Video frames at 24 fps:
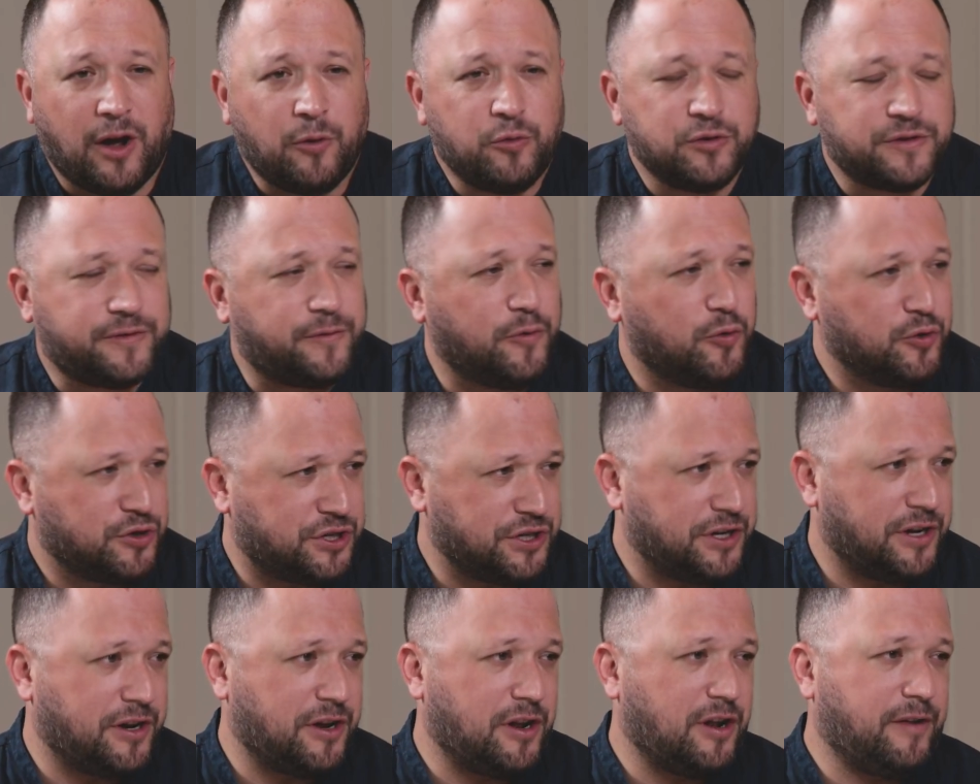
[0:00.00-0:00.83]
I was
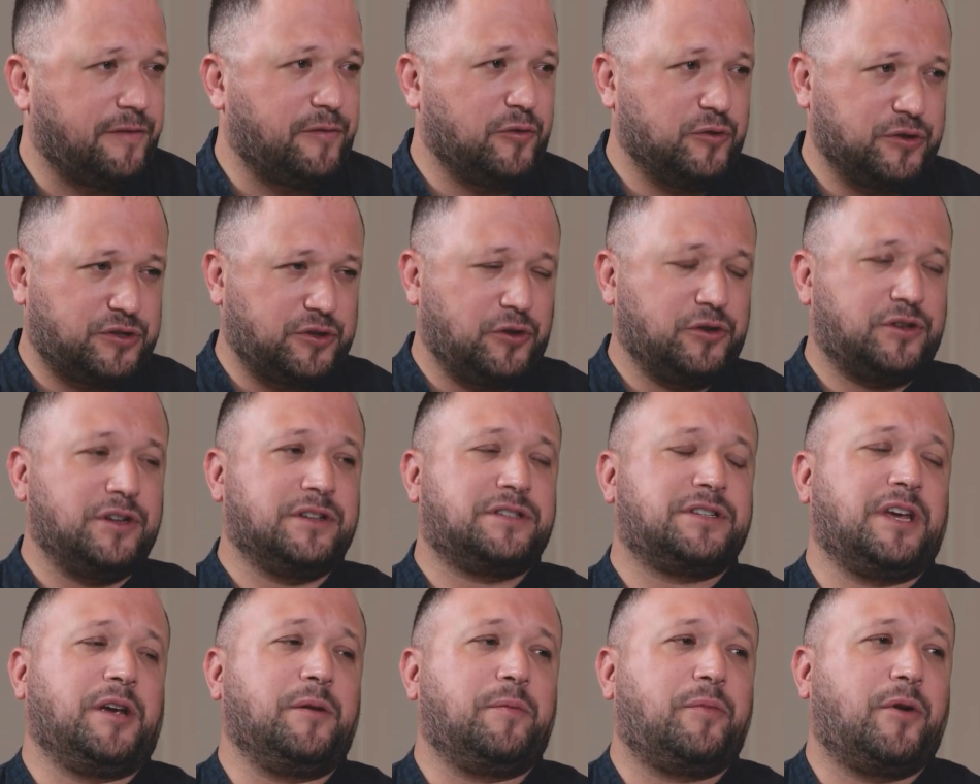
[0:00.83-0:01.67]
fortunate enough also to
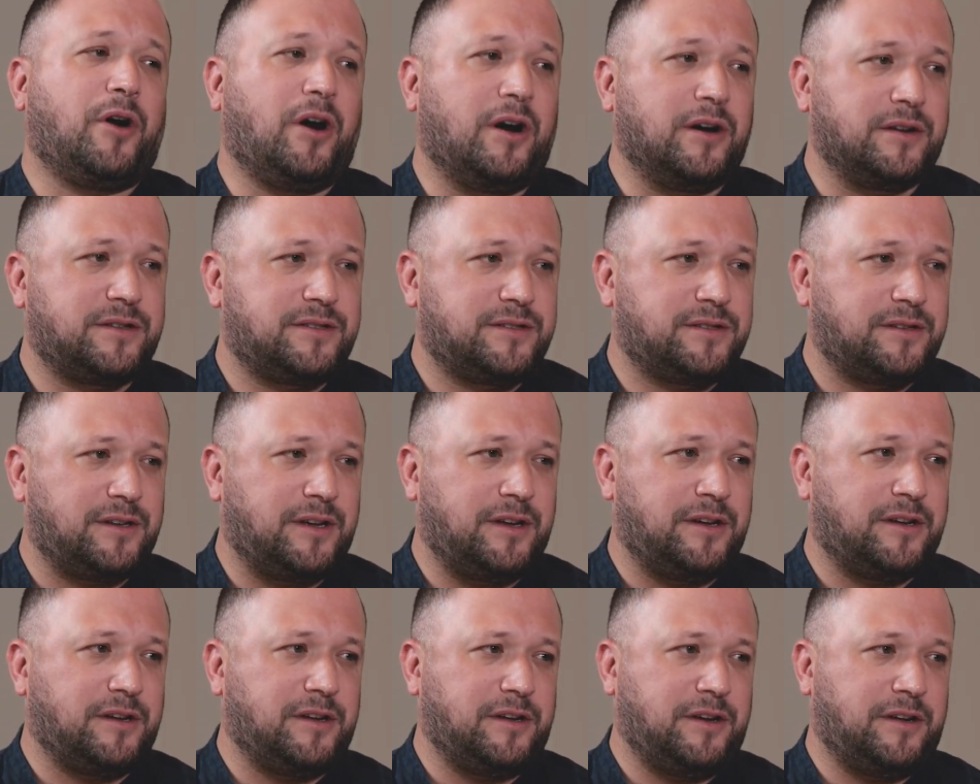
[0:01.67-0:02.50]
take part
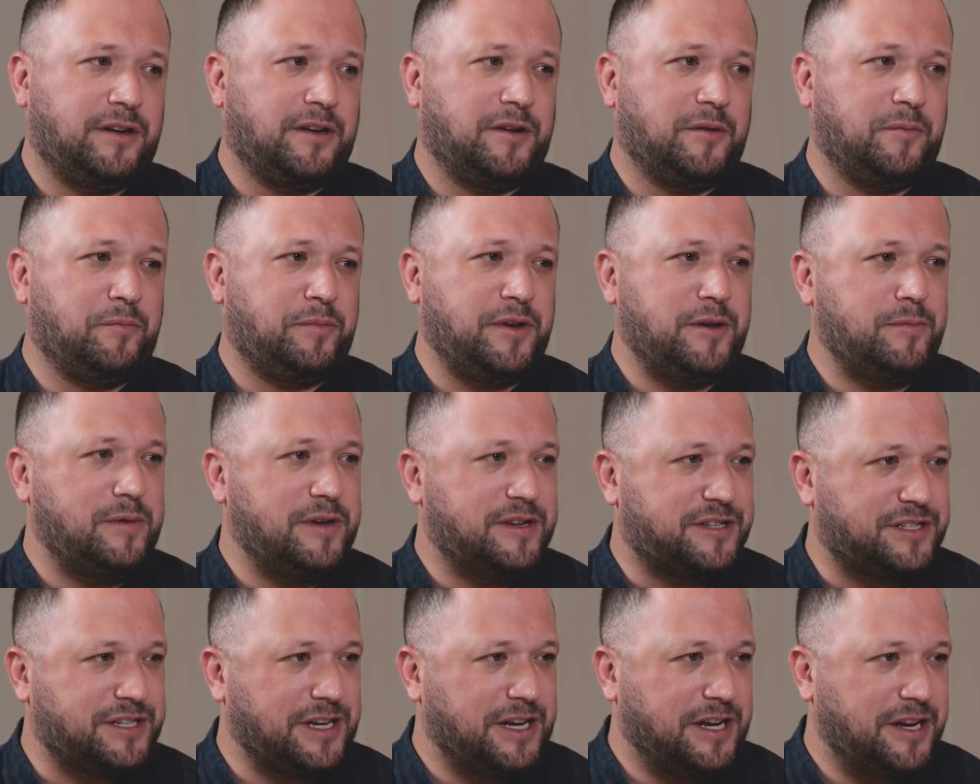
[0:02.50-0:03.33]
in a
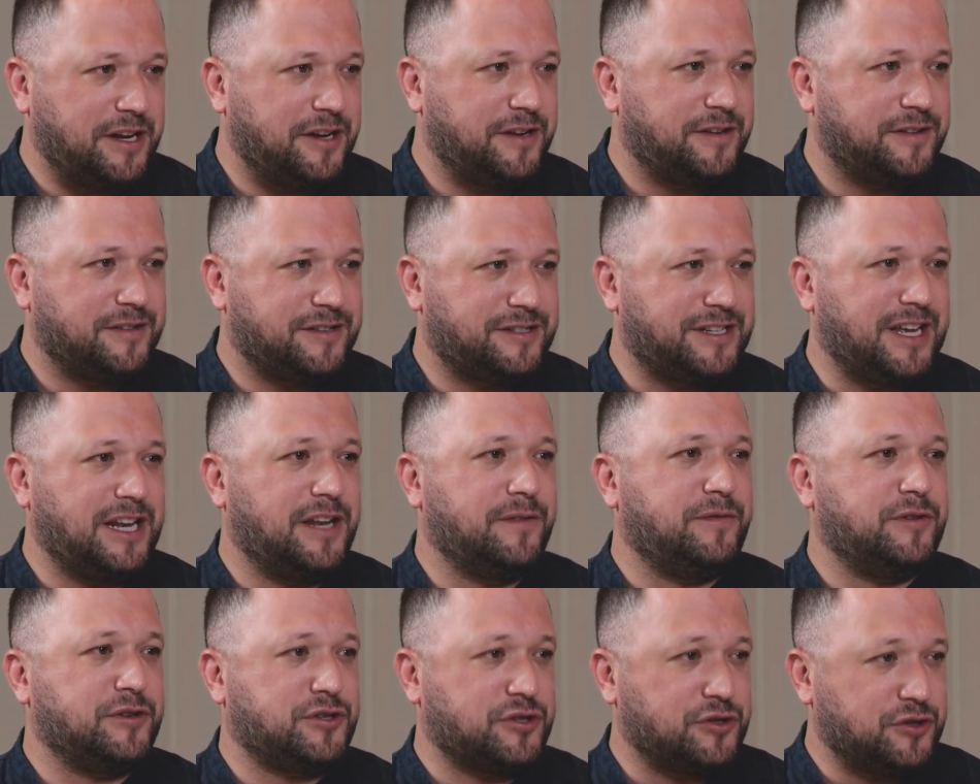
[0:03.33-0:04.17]
BBC
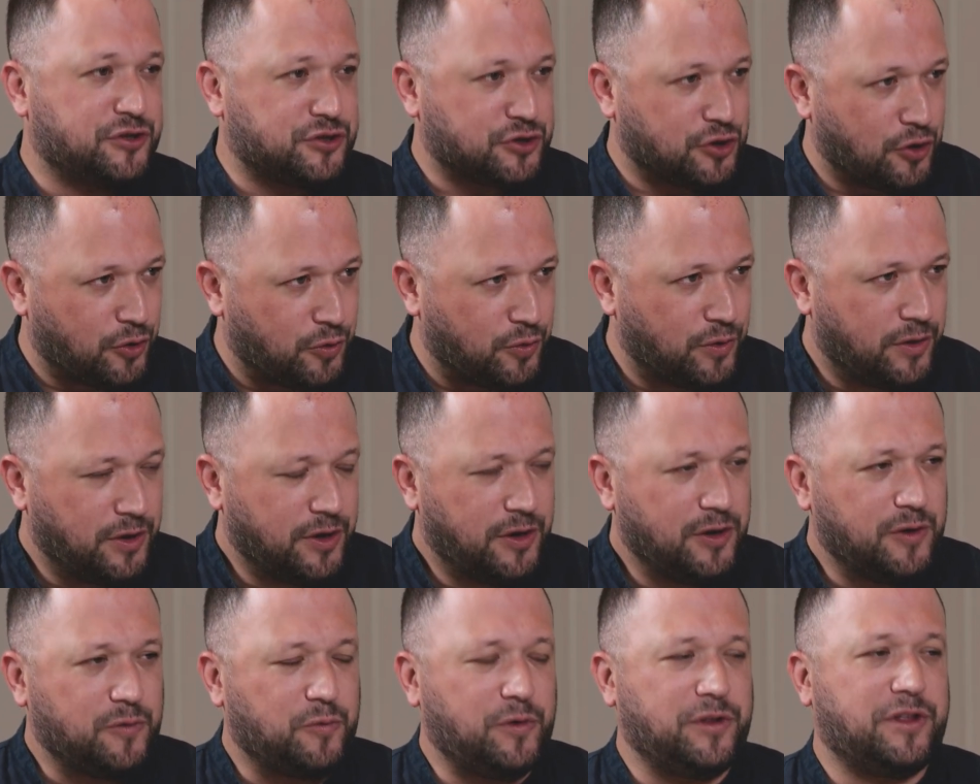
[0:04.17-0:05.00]
television show
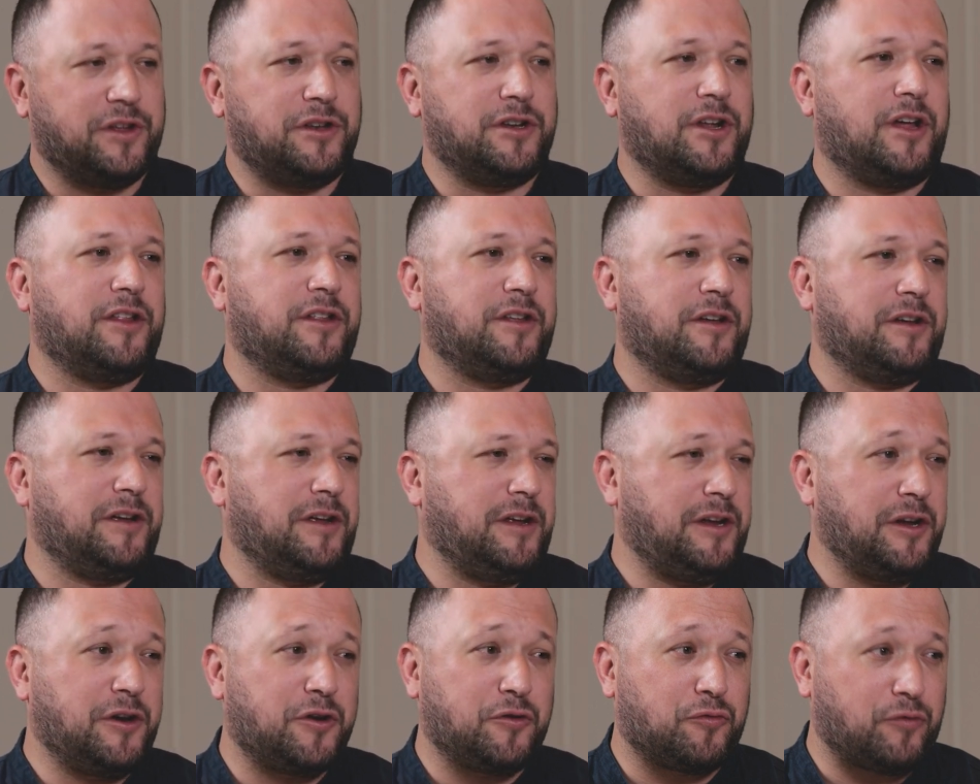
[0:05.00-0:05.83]
with another
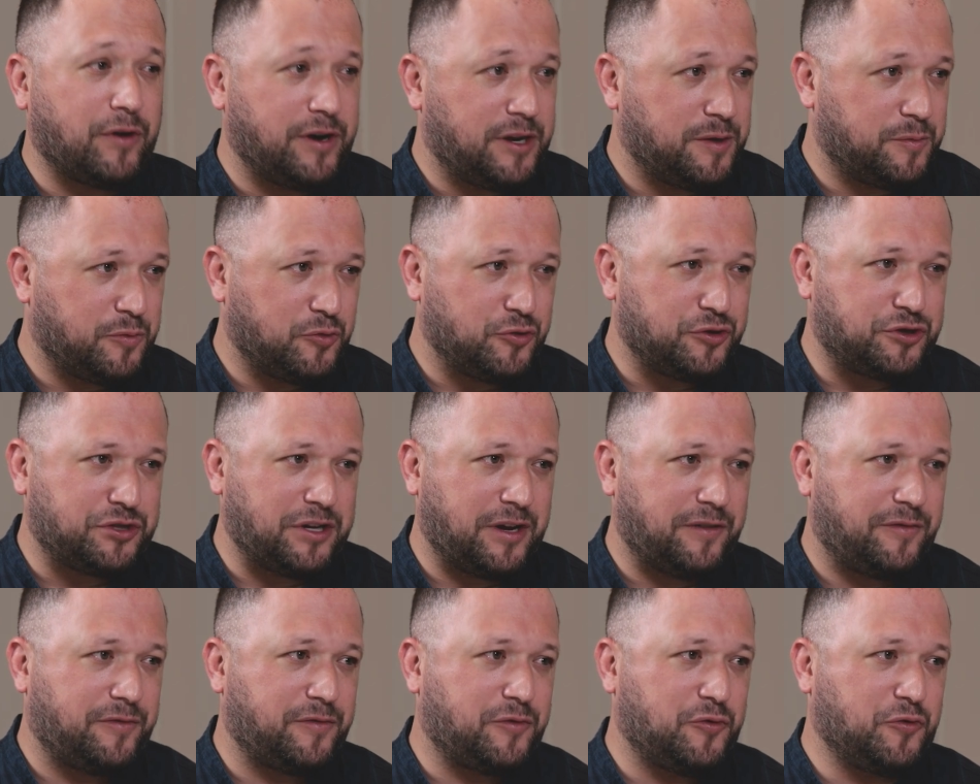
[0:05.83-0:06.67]
incredible
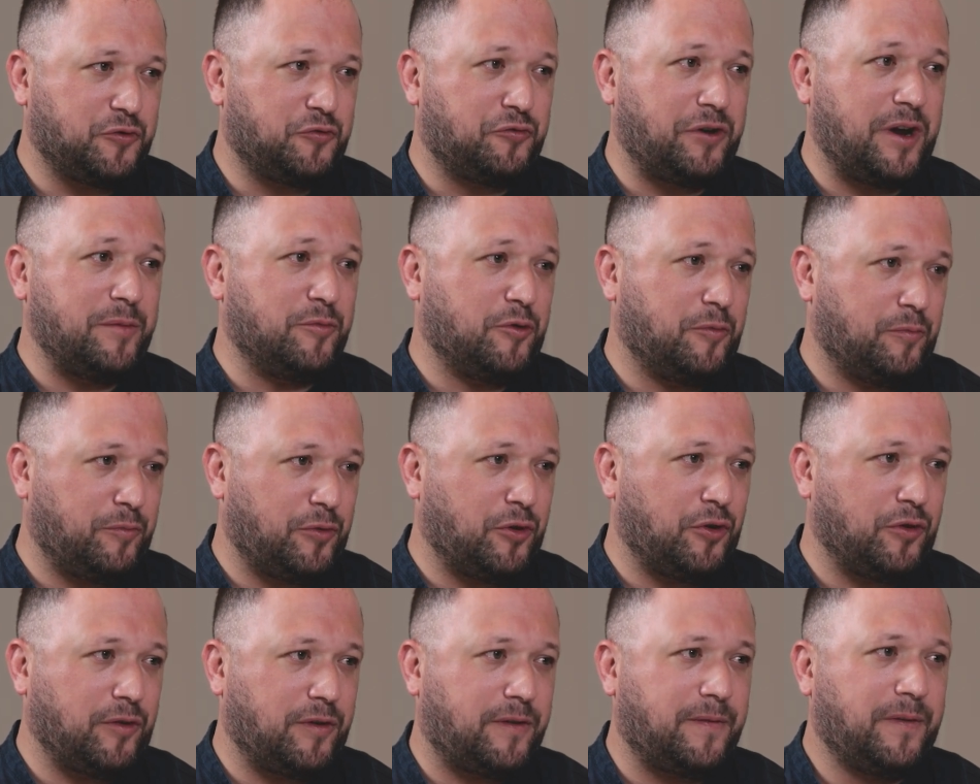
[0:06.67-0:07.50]
chef called Raymond
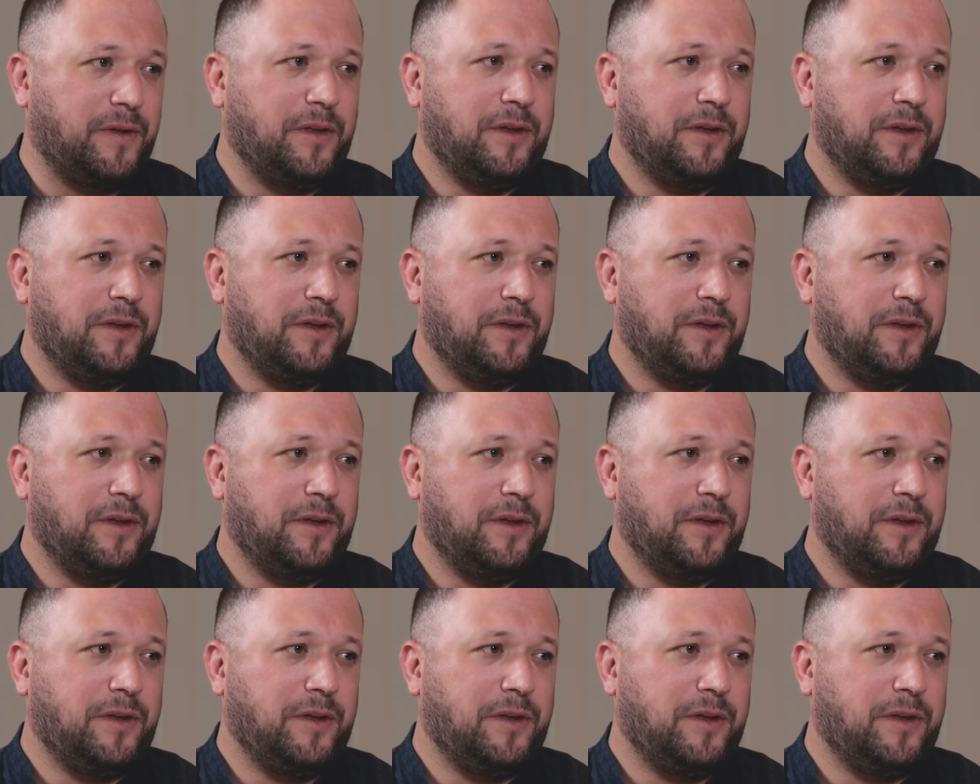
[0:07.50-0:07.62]
Blanc.